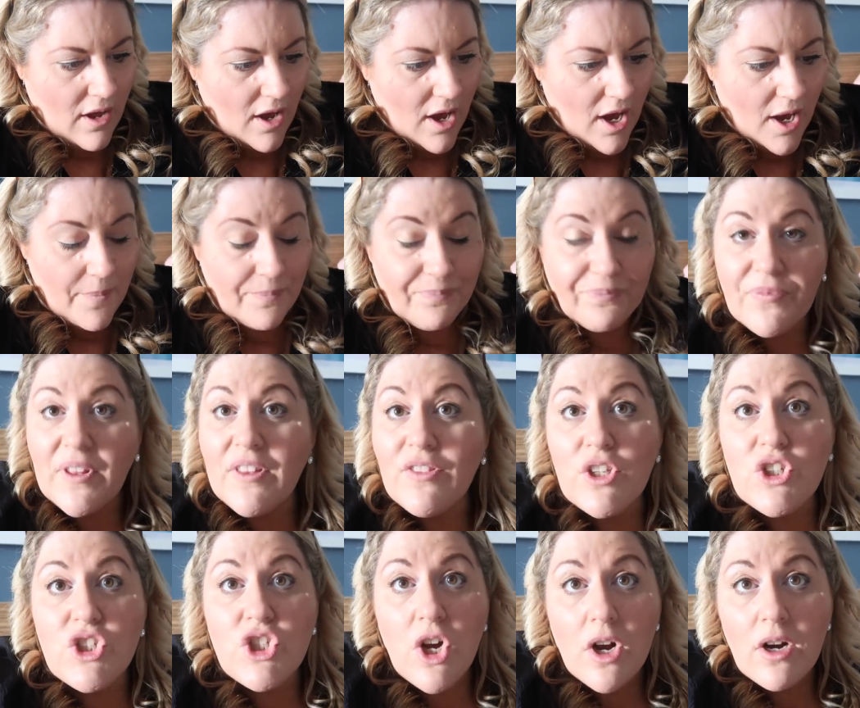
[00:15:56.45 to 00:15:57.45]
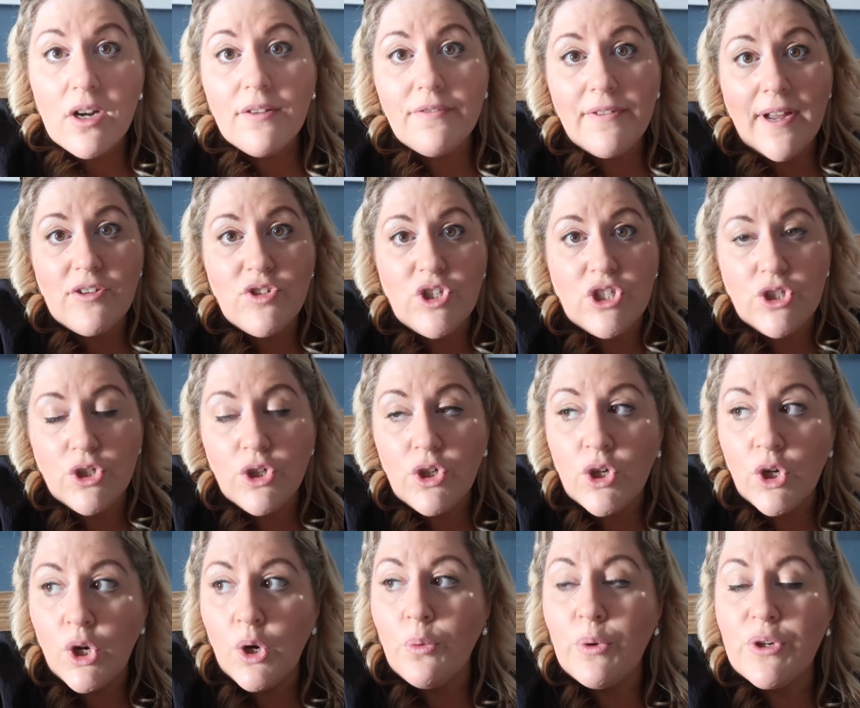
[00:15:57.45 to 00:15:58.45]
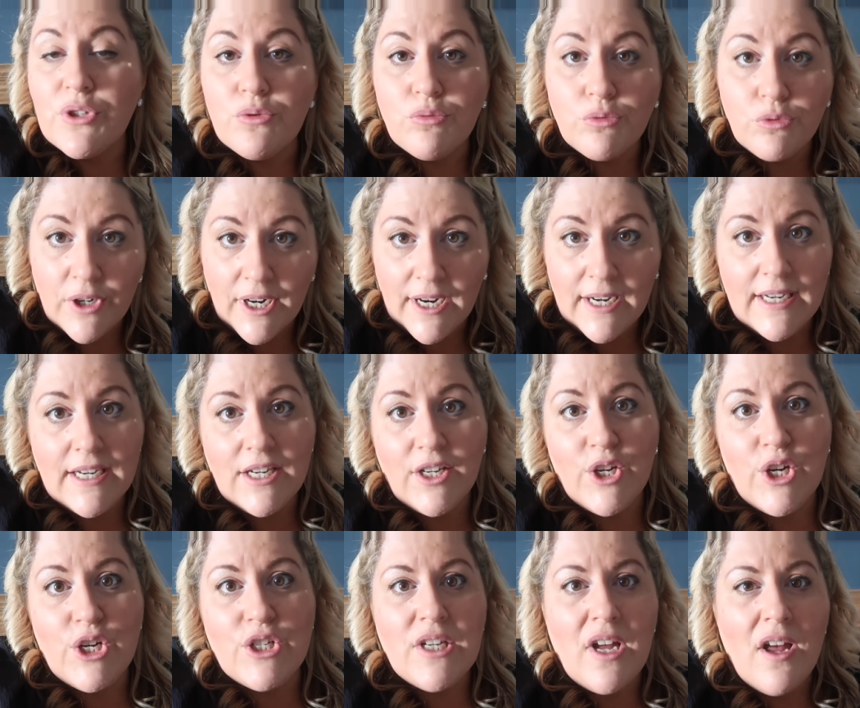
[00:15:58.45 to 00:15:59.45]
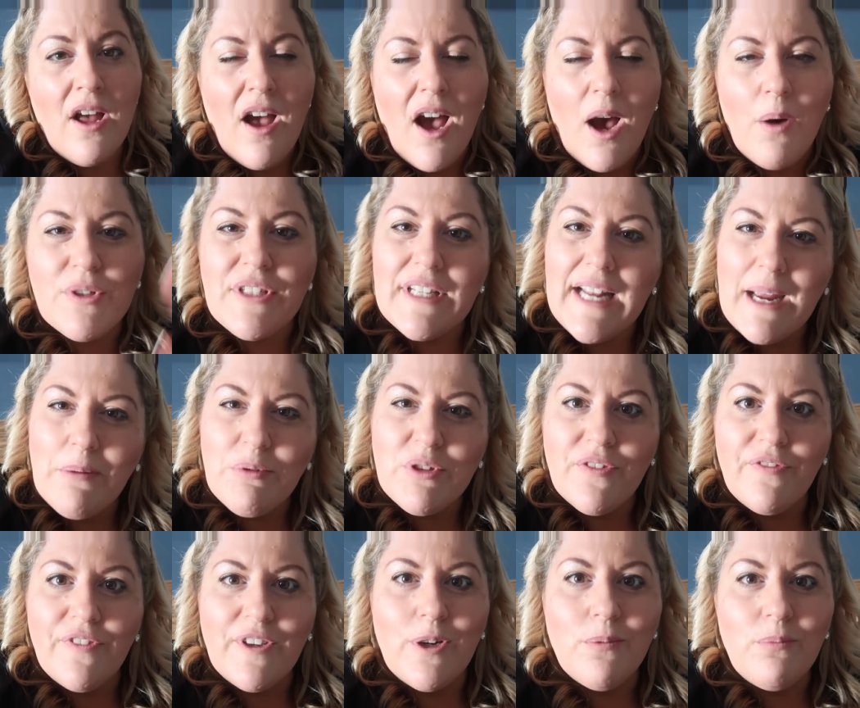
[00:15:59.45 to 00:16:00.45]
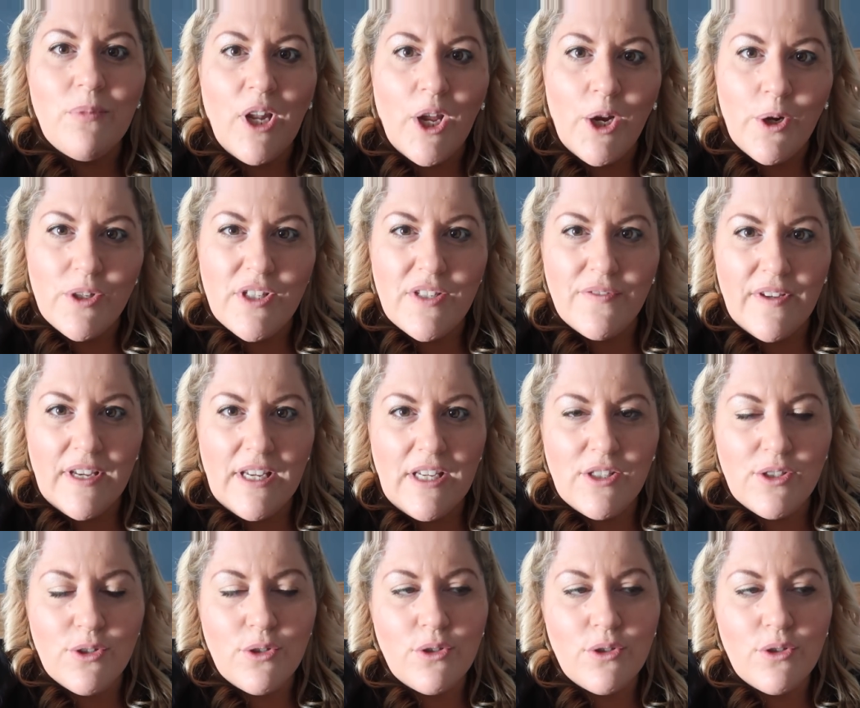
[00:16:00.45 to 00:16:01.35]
The chocolate factory tour was really good. I wasn't able to film loads of it.